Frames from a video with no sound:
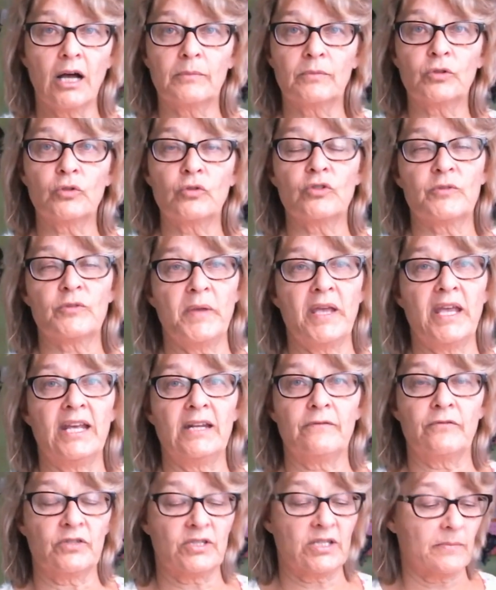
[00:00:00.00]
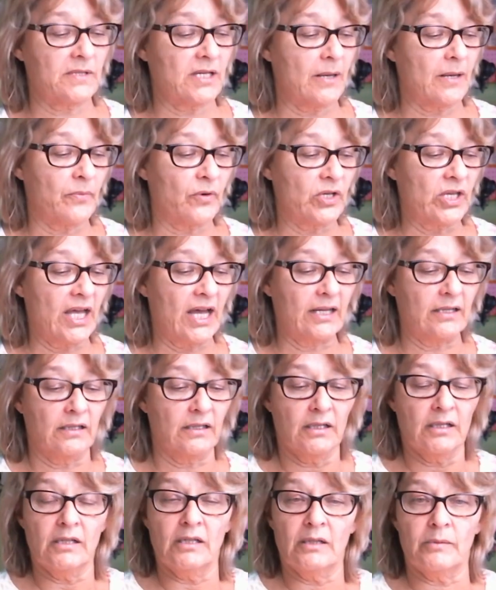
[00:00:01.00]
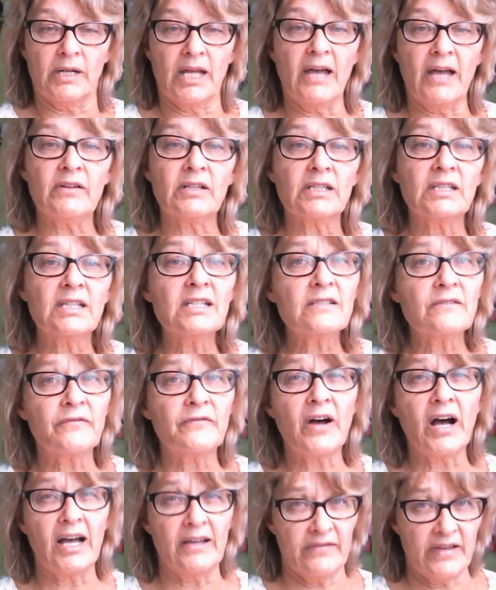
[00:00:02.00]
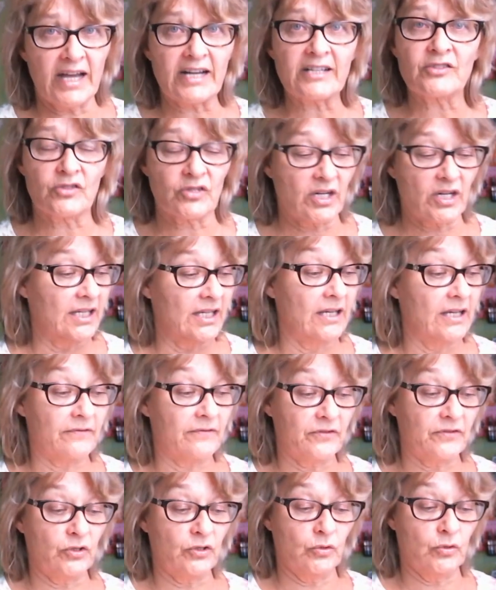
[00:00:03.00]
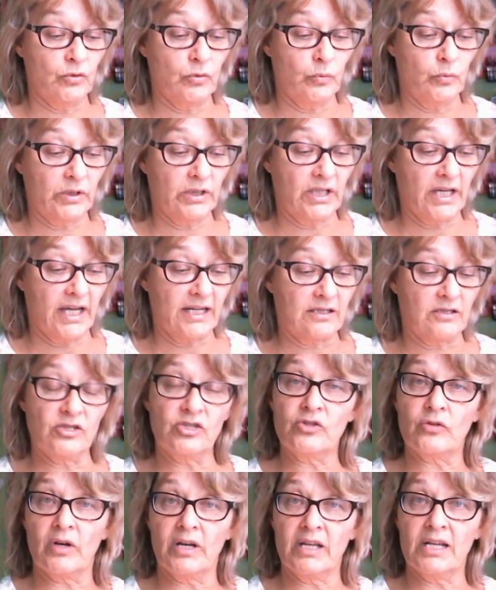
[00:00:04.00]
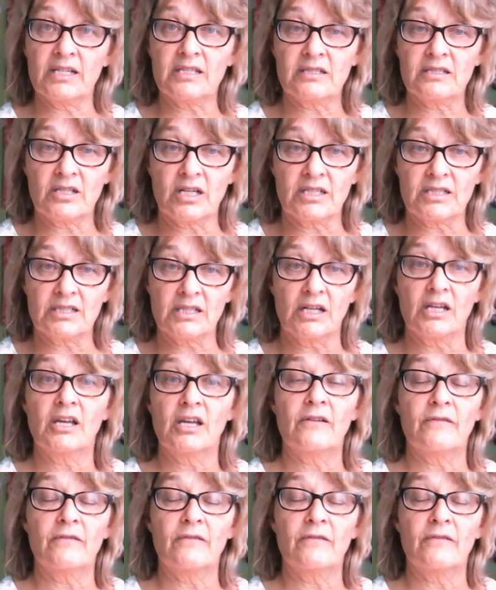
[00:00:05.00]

who's paid for September yet. I have at least 5 extra if you would like to join us just